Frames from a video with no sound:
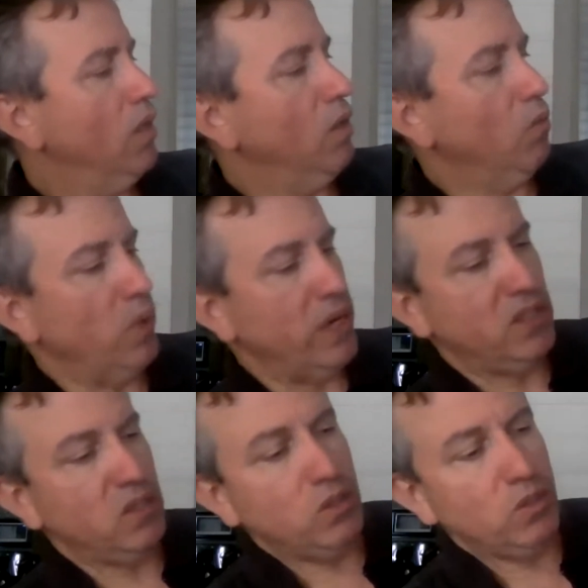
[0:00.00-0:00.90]

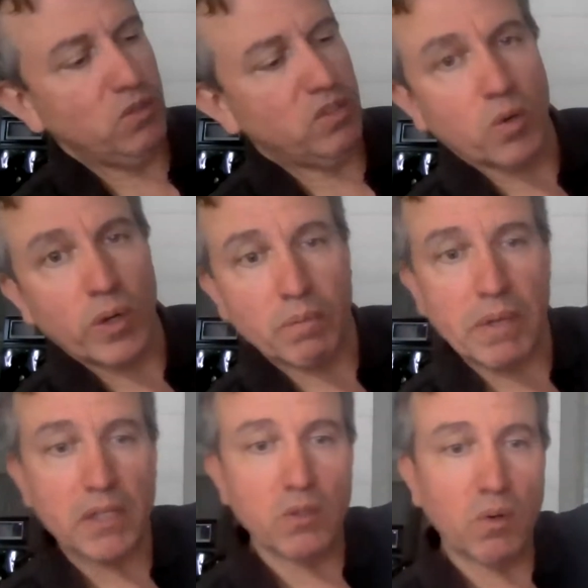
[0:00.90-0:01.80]
when you use the quick
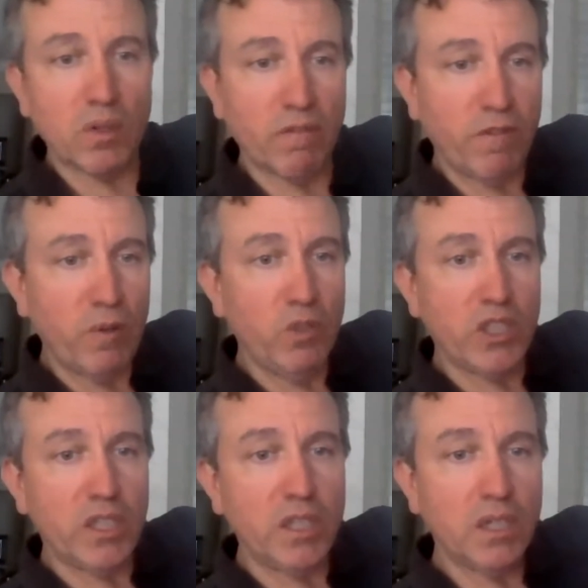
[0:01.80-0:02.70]
menu on the
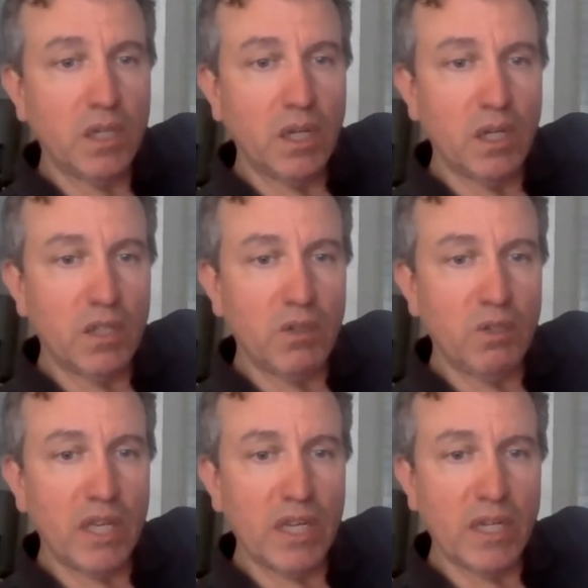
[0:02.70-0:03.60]
Fuji,
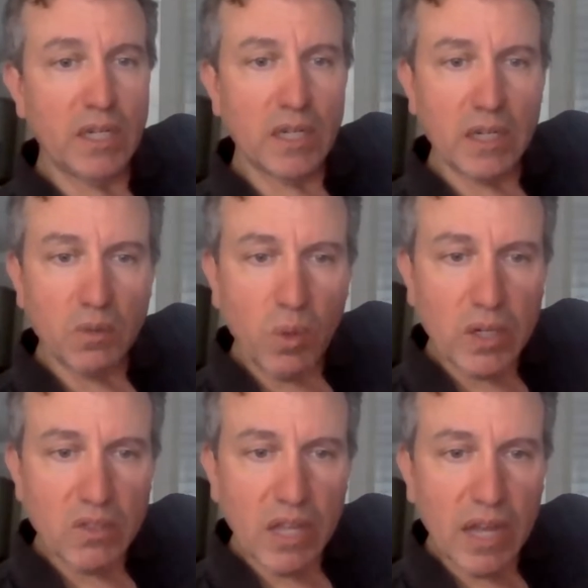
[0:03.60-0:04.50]
you get
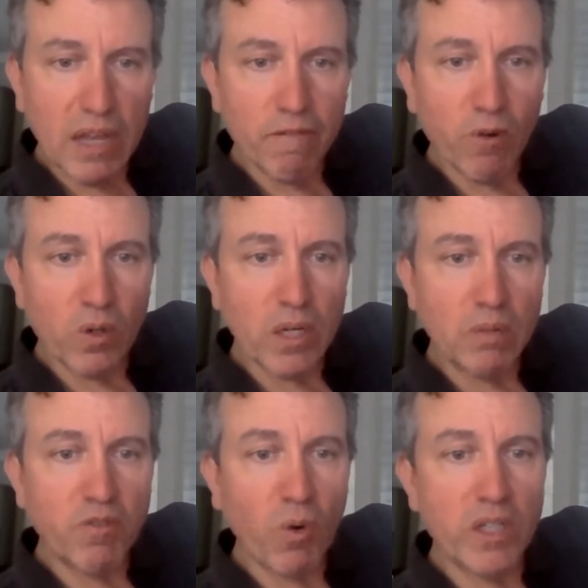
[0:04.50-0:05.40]
what is that?
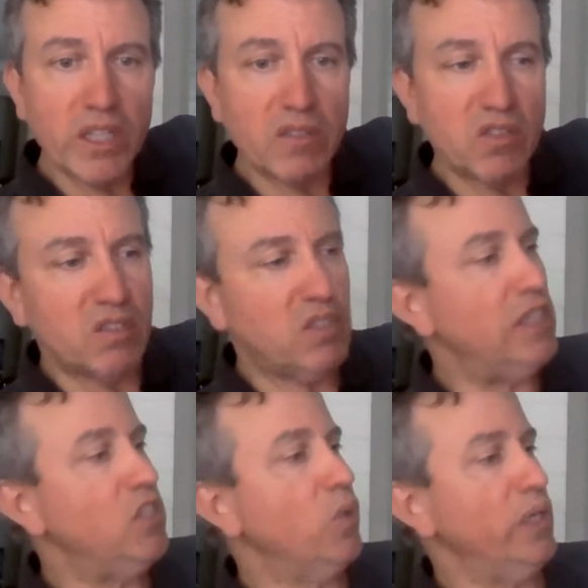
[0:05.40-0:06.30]
4x4. You get
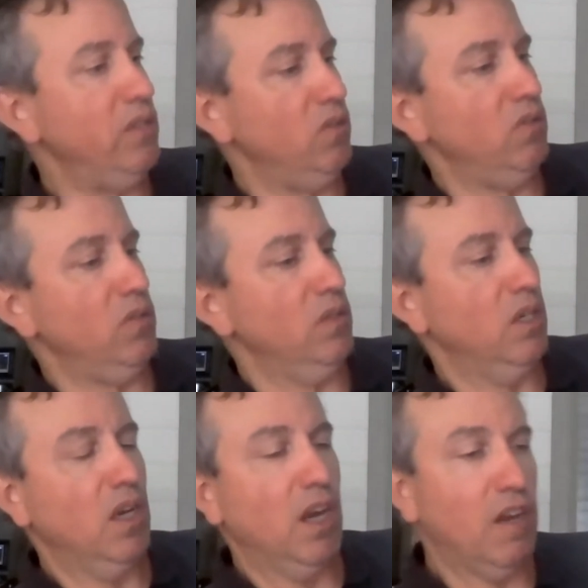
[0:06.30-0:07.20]
16 choices
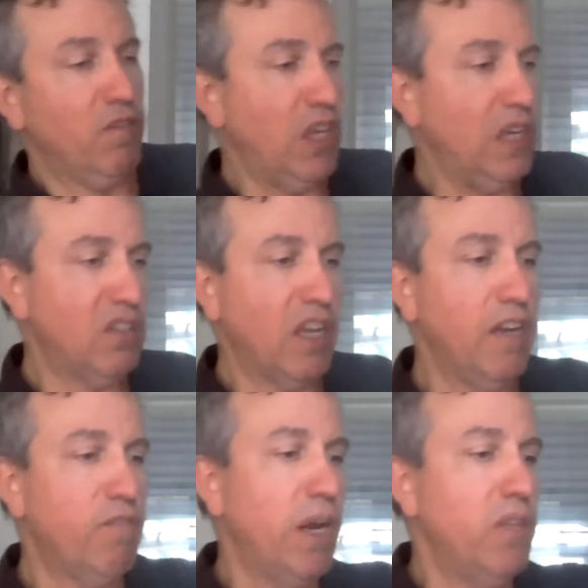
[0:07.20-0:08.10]
of things to
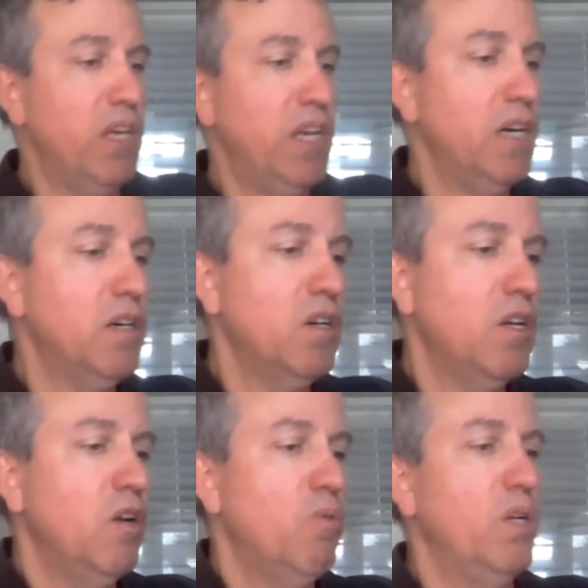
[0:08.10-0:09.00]
have right there.
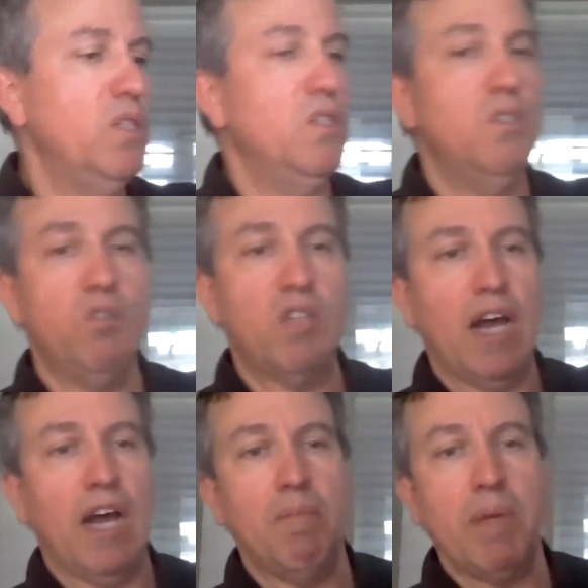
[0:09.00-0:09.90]
When you use
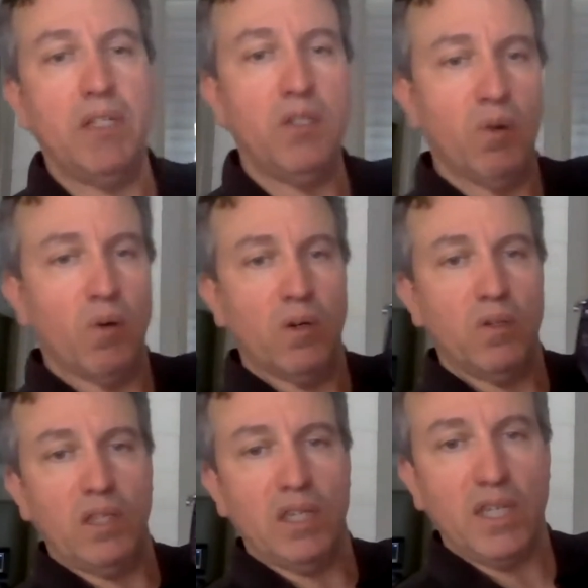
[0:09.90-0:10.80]
the eye menu
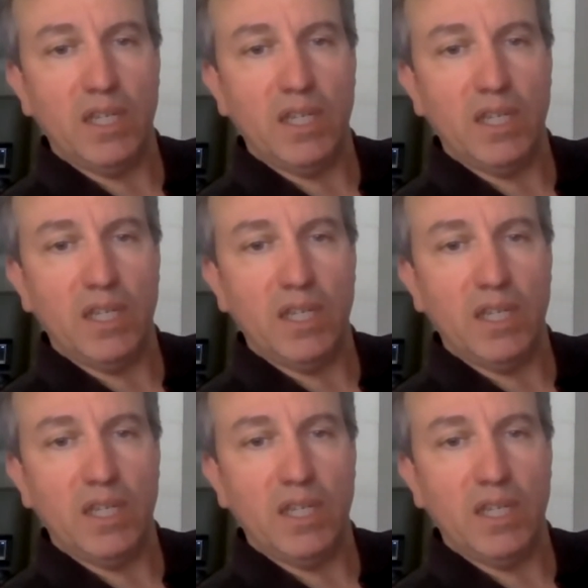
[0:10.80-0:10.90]
on